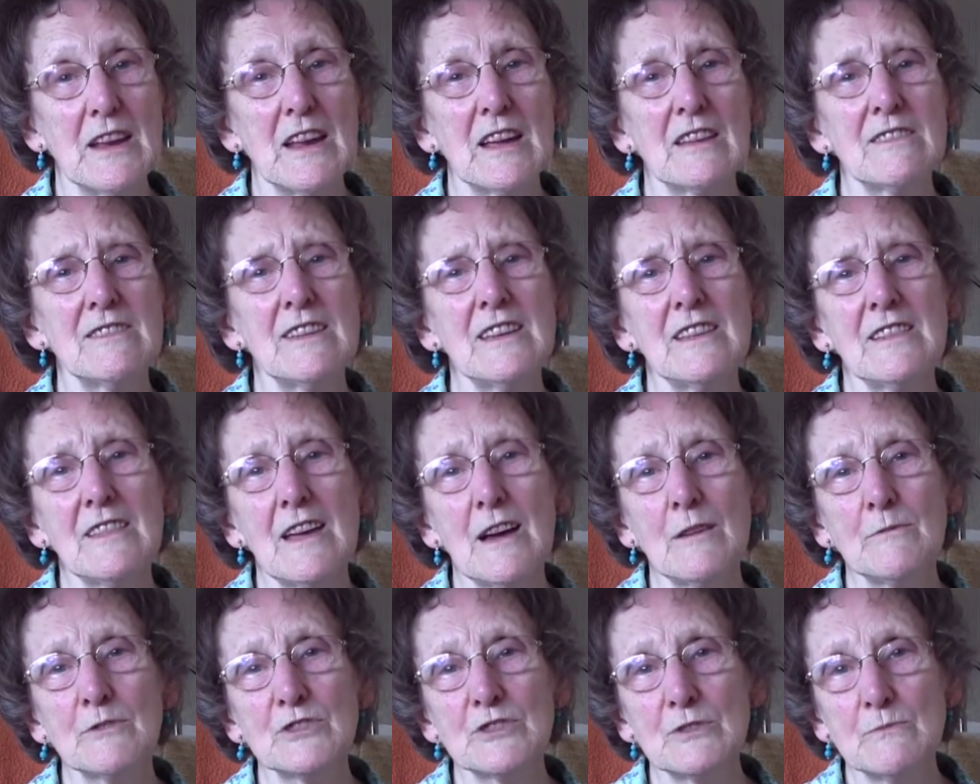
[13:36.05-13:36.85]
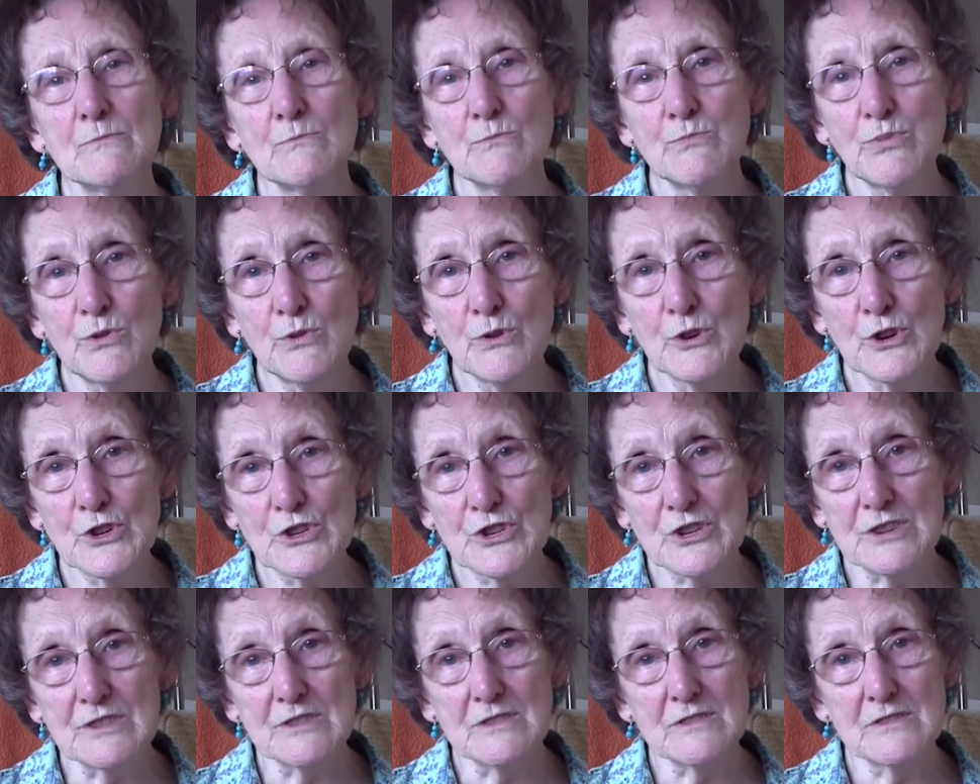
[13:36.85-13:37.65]
And I think that was
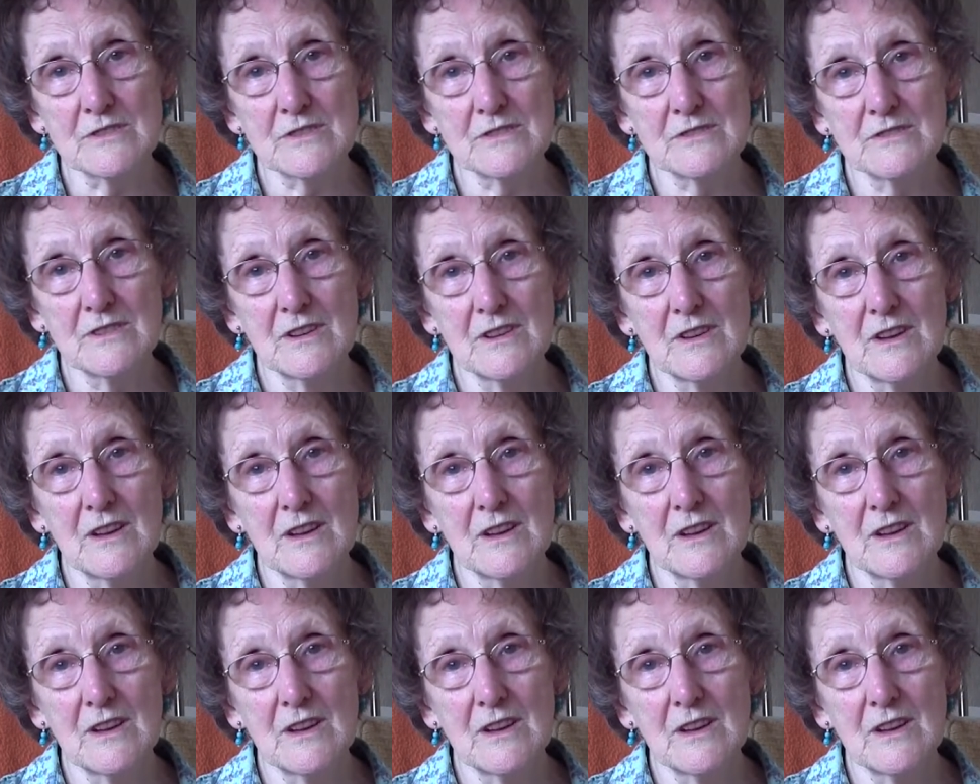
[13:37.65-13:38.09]
important,